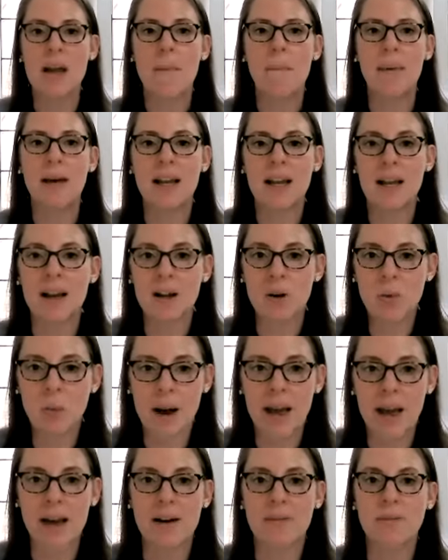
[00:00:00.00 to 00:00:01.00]
But in a
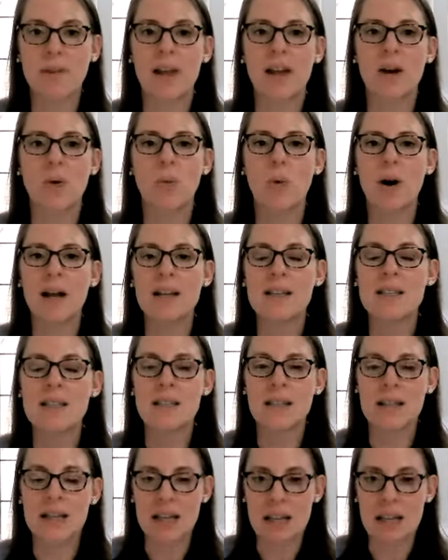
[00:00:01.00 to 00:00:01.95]
way of like, what is the